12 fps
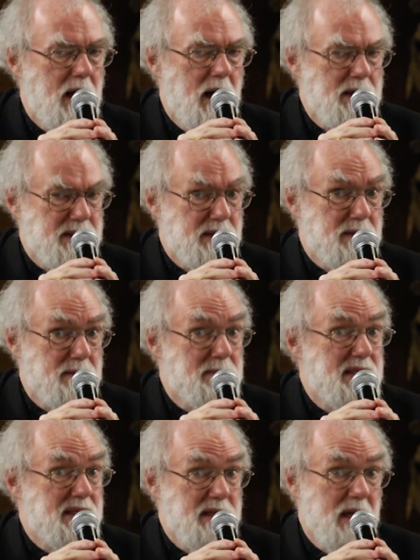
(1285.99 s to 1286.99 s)
ask
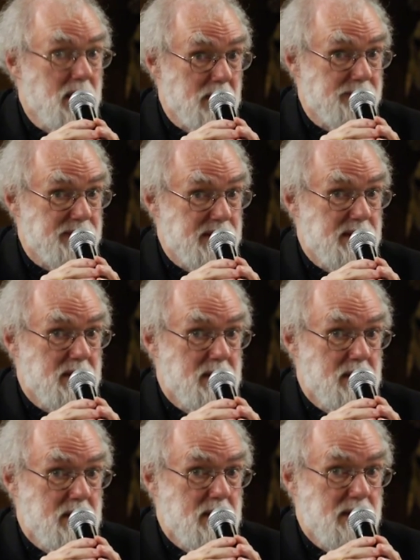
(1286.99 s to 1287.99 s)
themselves
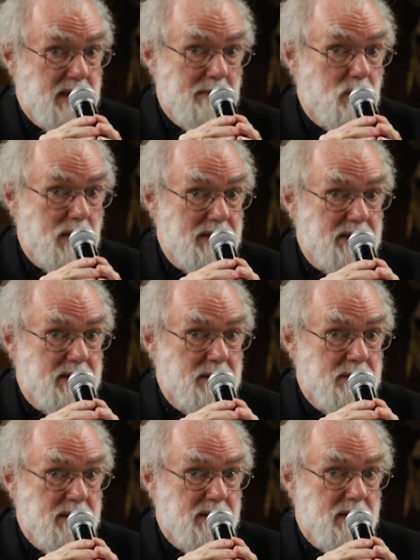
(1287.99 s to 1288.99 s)
some
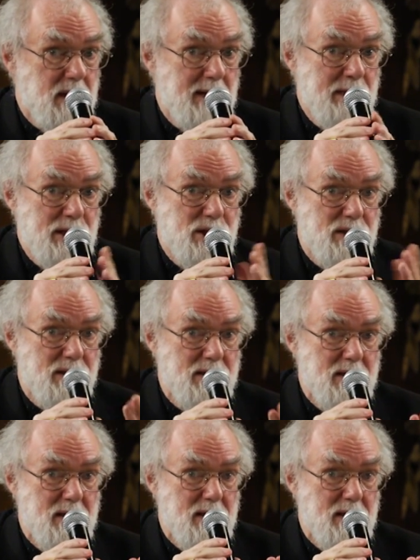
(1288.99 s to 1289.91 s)
questions. I mentioned